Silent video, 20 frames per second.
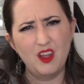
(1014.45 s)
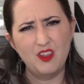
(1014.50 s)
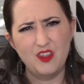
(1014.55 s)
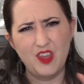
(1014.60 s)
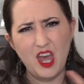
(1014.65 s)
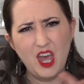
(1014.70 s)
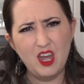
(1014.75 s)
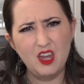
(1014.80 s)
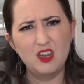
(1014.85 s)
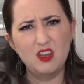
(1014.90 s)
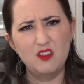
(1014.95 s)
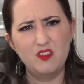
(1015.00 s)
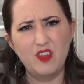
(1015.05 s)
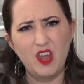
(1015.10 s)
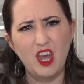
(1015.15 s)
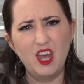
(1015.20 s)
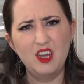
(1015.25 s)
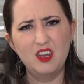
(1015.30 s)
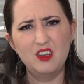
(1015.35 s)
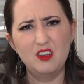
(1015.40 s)
that
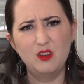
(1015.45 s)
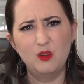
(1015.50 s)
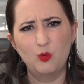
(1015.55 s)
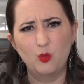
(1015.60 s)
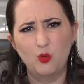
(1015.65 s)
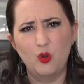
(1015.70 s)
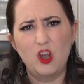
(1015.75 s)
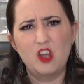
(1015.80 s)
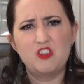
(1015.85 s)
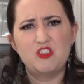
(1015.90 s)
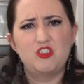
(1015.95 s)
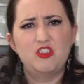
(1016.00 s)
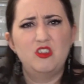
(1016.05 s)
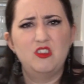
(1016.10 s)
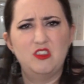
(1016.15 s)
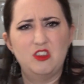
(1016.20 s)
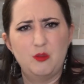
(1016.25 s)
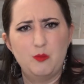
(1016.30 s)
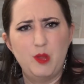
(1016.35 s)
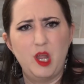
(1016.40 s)
that
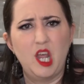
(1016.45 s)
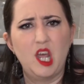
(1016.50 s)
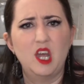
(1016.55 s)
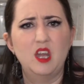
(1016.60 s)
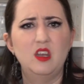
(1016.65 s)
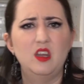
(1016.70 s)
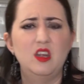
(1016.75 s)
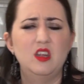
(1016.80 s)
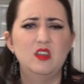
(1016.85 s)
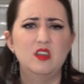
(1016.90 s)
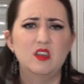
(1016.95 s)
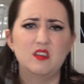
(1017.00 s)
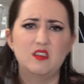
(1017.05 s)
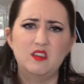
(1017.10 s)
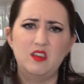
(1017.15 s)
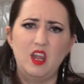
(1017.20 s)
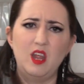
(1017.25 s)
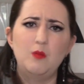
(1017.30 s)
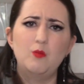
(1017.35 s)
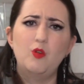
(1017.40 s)
rushes a man in the
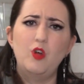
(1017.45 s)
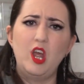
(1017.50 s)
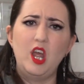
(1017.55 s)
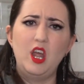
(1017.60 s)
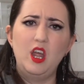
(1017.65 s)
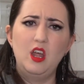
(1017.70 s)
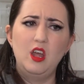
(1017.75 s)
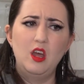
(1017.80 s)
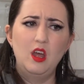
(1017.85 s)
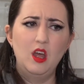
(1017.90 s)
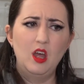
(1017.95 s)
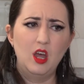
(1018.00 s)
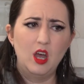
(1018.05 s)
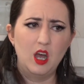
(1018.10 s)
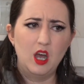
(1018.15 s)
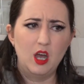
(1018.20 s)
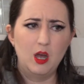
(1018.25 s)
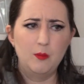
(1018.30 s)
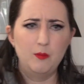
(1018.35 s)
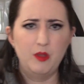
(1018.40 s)
same way
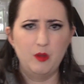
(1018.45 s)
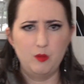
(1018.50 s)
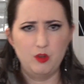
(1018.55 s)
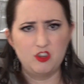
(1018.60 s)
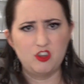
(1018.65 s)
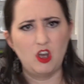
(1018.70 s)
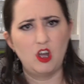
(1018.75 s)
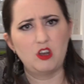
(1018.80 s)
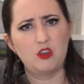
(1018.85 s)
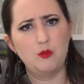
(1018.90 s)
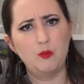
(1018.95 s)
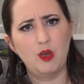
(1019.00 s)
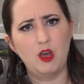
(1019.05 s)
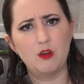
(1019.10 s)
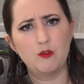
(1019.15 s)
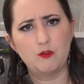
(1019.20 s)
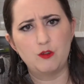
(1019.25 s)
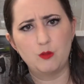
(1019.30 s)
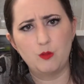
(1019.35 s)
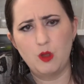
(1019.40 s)
um, that we talked
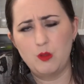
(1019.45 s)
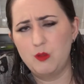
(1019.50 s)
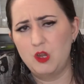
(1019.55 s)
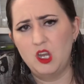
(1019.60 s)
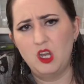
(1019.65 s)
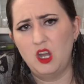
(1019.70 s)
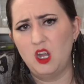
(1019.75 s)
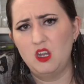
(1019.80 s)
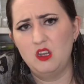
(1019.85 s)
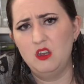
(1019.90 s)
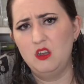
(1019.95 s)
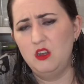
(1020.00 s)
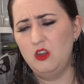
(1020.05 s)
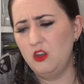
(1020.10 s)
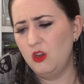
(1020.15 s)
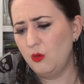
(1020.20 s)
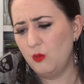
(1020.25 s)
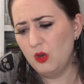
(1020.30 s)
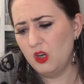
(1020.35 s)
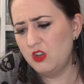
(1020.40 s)
about for women and
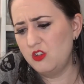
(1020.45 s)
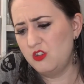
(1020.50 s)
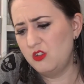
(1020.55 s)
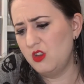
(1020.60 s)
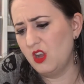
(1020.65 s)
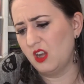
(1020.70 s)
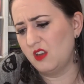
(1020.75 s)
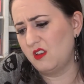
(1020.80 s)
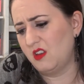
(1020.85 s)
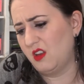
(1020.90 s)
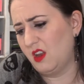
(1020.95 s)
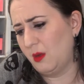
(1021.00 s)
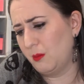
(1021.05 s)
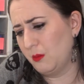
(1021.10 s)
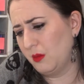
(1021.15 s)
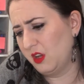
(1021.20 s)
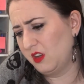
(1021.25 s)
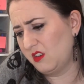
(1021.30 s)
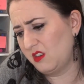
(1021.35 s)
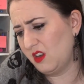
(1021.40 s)
you don't want to do that to
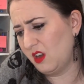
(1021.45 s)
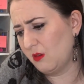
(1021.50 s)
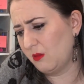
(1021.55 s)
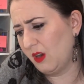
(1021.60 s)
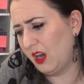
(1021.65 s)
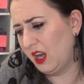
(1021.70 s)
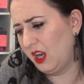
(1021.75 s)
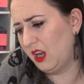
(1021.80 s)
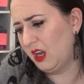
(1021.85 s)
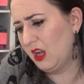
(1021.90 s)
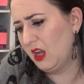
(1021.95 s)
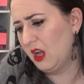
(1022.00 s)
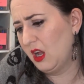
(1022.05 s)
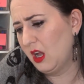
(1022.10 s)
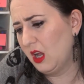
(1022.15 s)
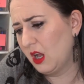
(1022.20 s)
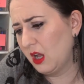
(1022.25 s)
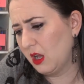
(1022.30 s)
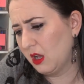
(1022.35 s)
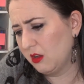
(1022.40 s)
them it's not right
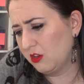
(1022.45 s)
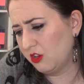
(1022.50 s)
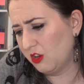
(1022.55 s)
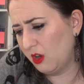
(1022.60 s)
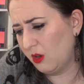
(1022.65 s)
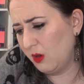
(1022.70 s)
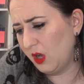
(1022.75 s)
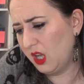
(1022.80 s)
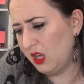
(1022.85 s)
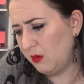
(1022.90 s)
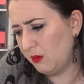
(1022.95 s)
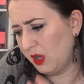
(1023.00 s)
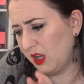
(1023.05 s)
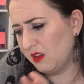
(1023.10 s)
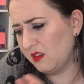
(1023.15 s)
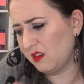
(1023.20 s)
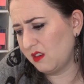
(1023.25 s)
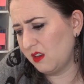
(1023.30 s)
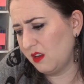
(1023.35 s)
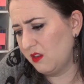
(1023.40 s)
so
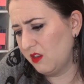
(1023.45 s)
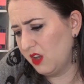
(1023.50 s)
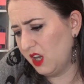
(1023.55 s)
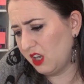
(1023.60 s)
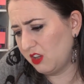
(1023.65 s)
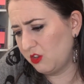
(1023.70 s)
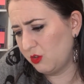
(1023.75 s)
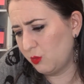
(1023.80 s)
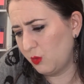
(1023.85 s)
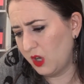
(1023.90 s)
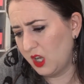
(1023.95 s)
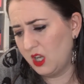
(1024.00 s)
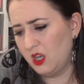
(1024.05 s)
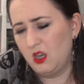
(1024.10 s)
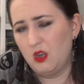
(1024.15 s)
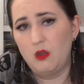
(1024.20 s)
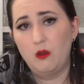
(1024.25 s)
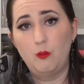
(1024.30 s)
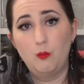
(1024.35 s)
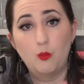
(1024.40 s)
anyways the next
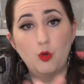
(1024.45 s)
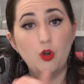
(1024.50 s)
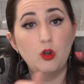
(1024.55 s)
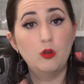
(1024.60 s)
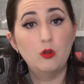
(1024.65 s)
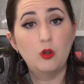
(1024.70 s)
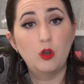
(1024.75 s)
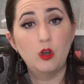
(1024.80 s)
one moral